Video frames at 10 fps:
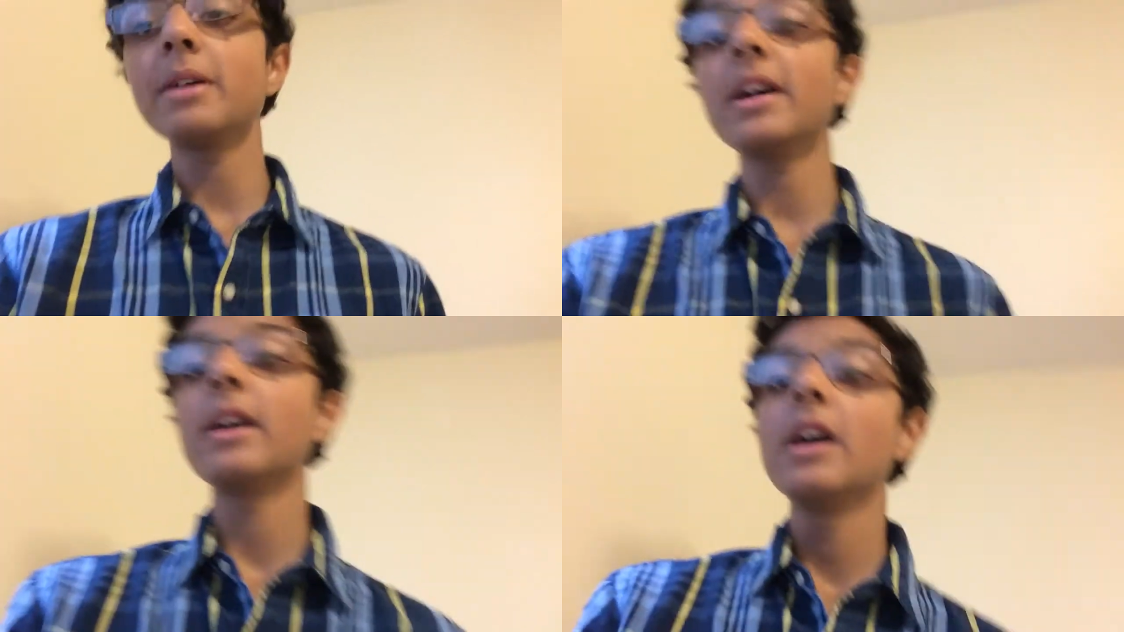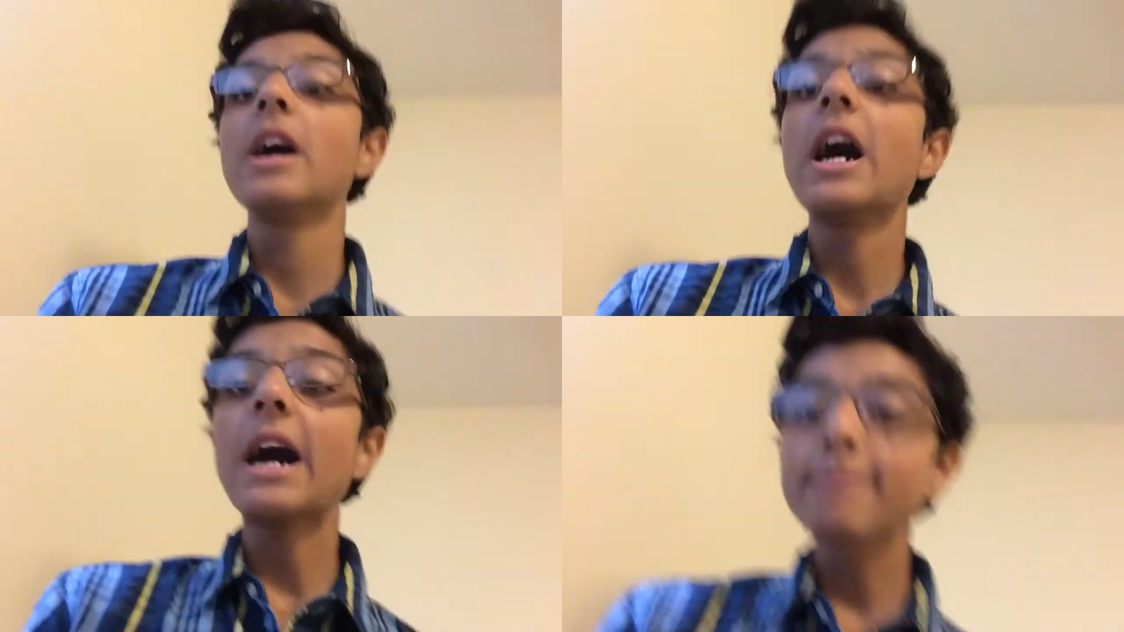but
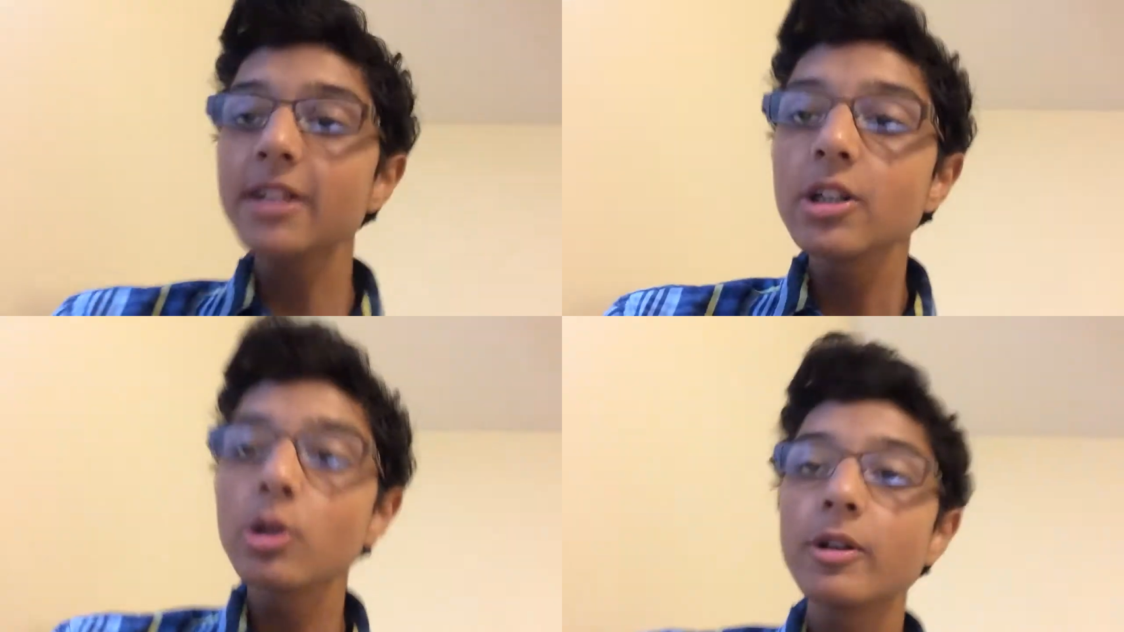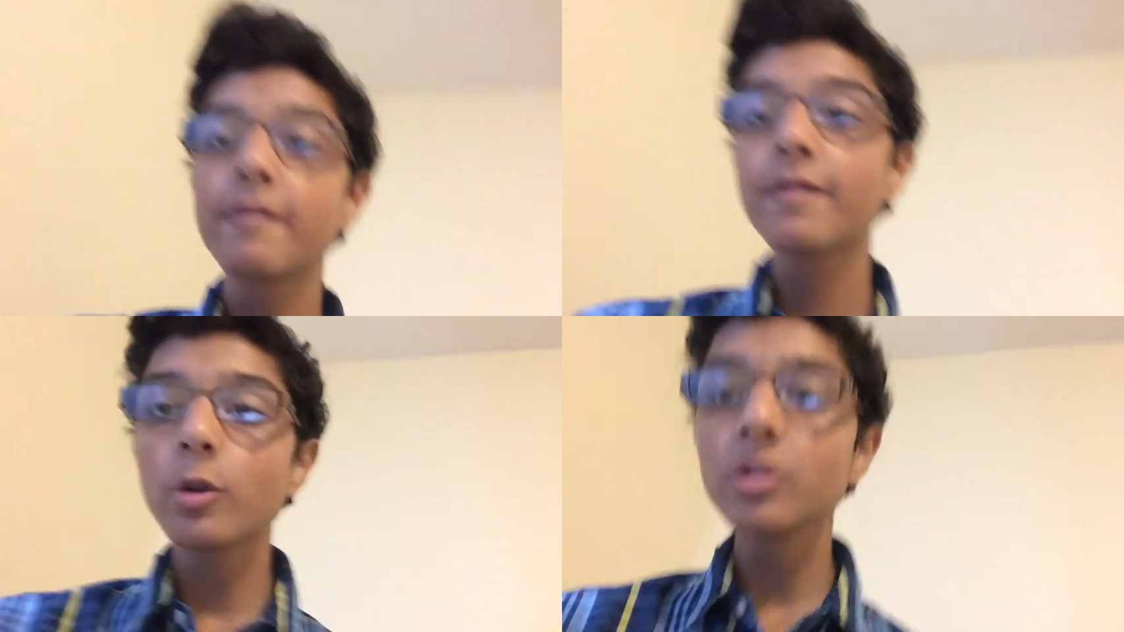I'm gonna go in
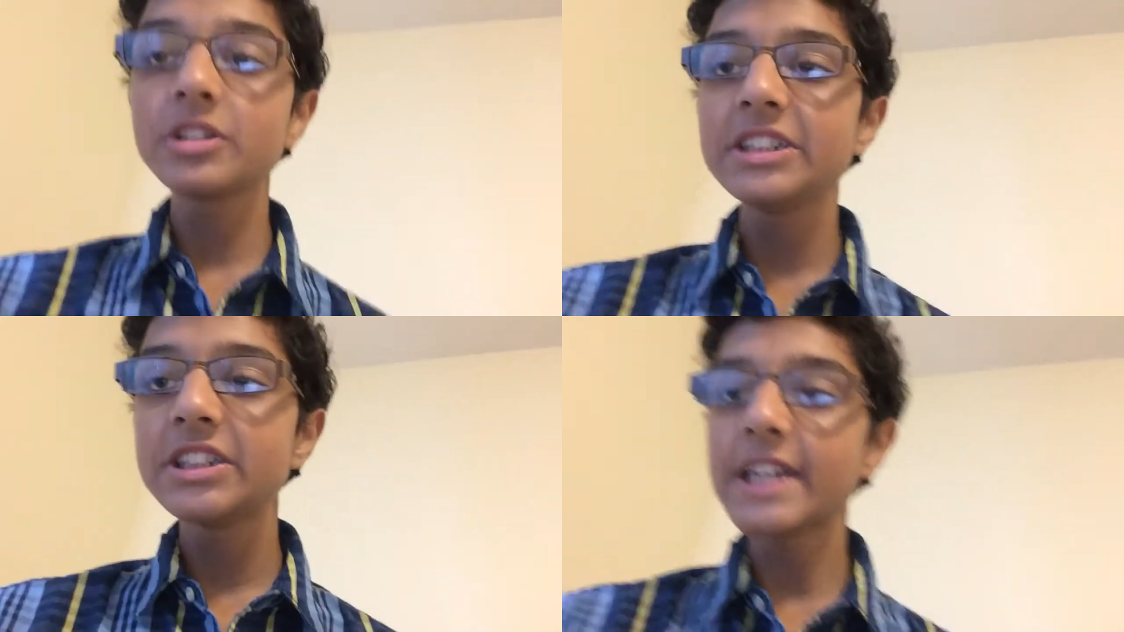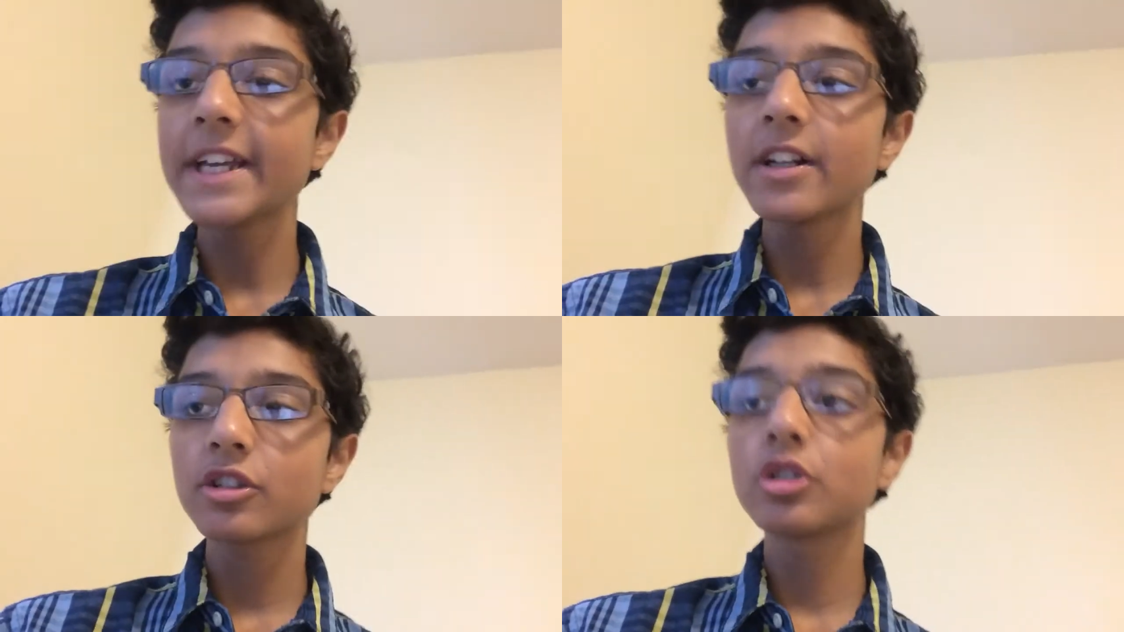full detail